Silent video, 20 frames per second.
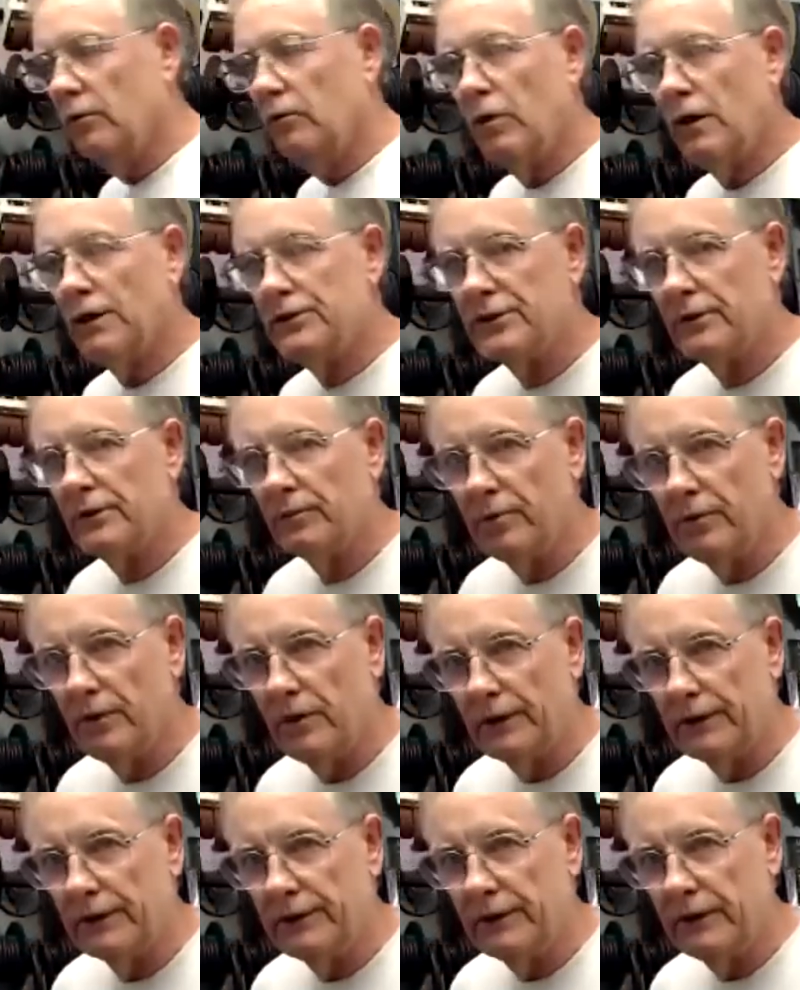it wasn't
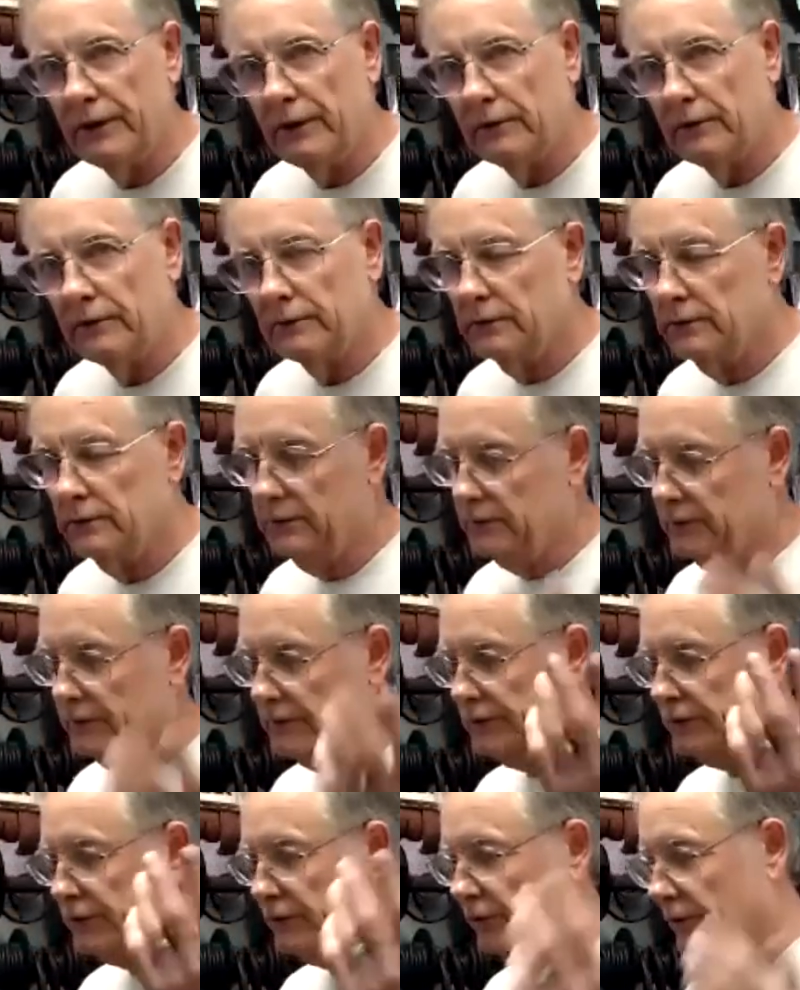plugged in.
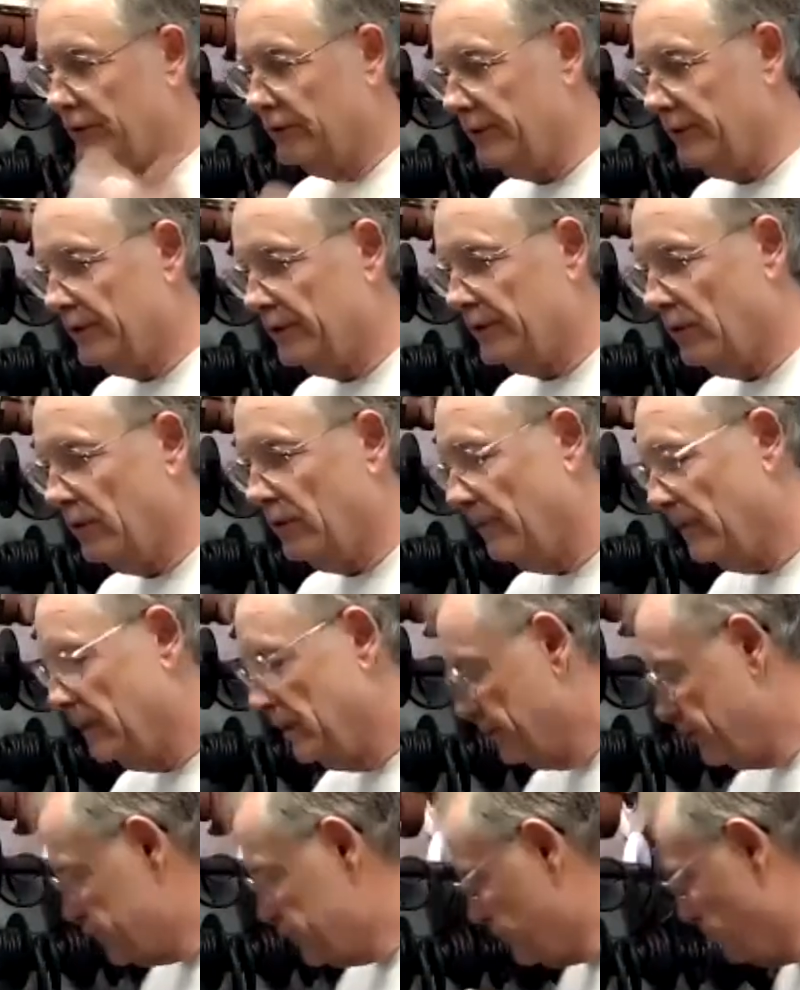So there you go.
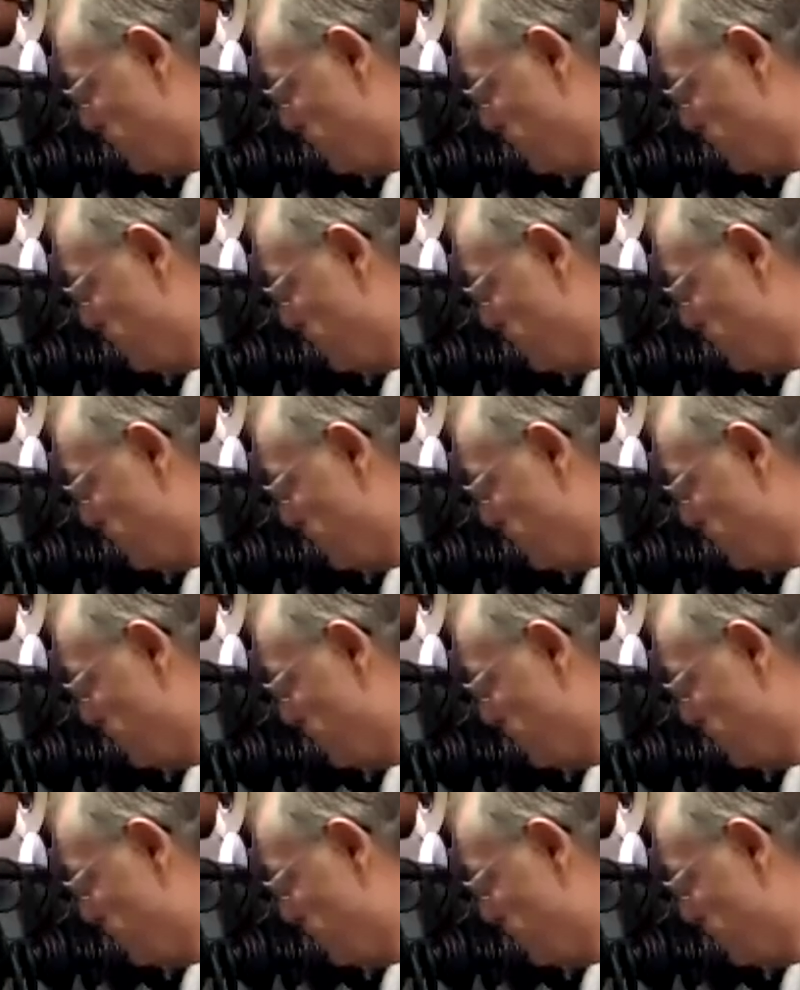So